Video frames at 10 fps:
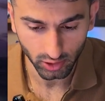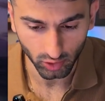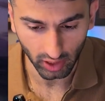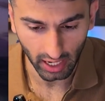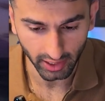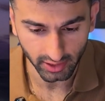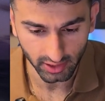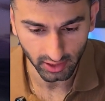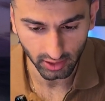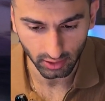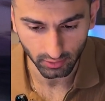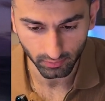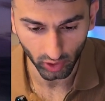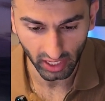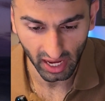So our ID,
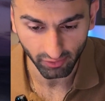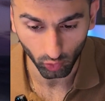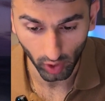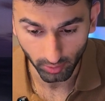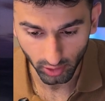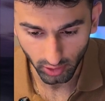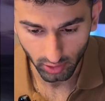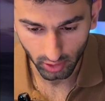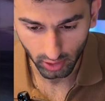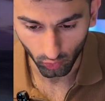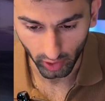we're going to have our webhook